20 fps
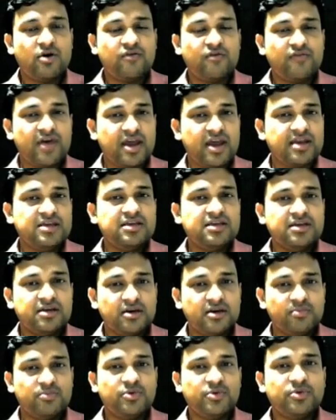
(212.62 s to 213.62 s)
of any
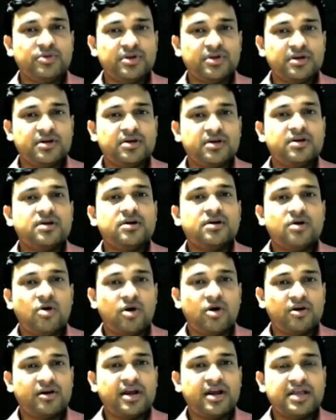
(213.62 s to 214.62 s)
computer
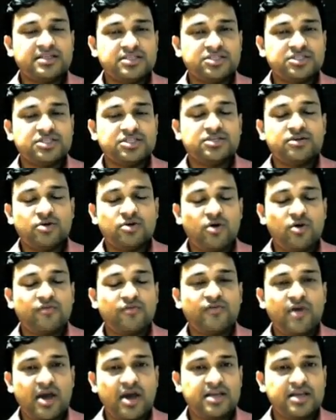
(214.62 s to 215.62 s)
organization of
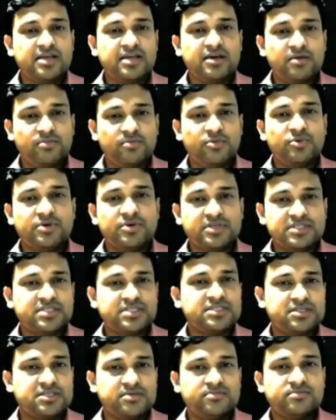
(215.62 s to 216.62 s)
any computer
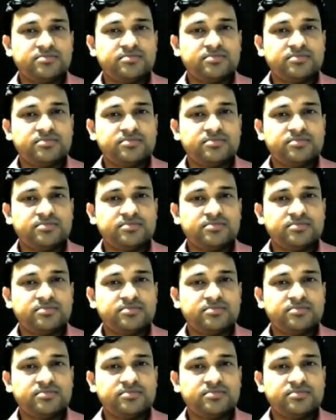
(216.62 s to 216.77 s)
system